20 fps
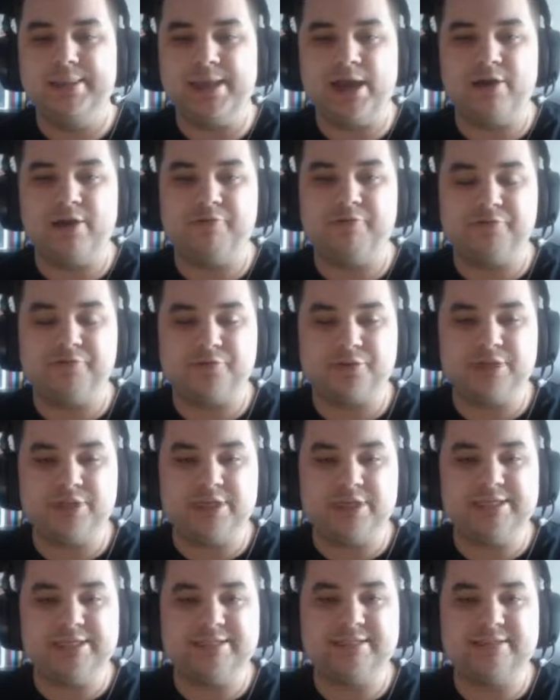Now for
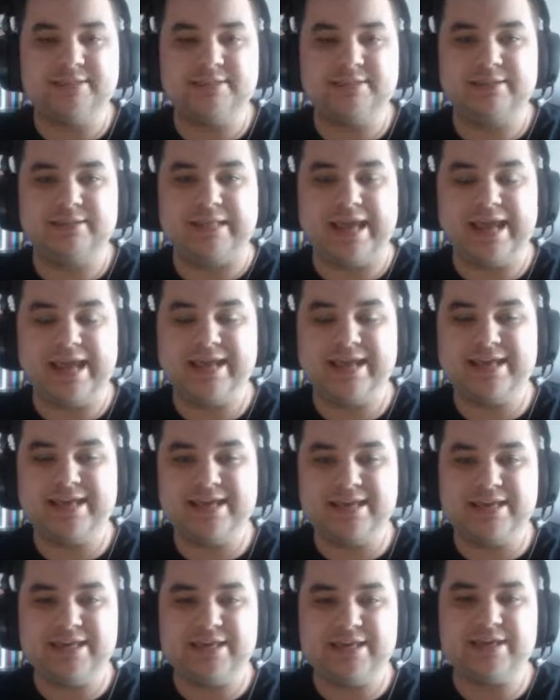these
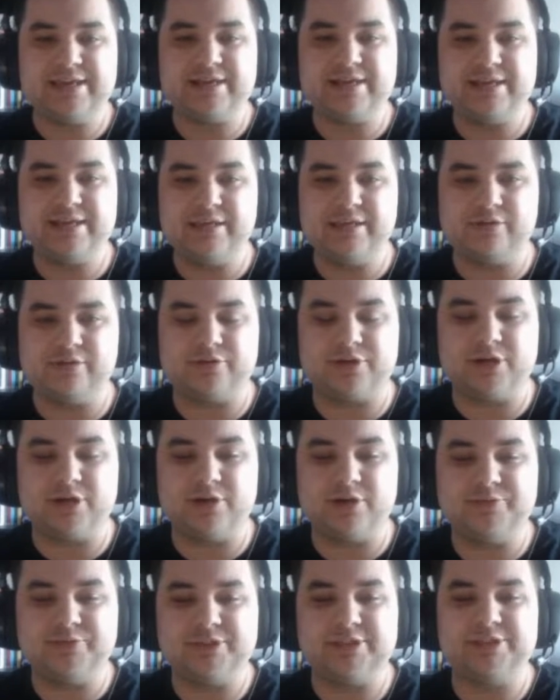tanky healer
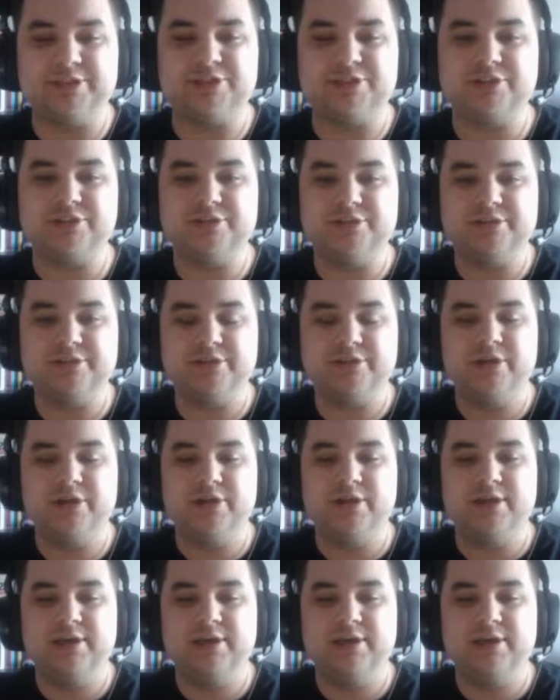compositions,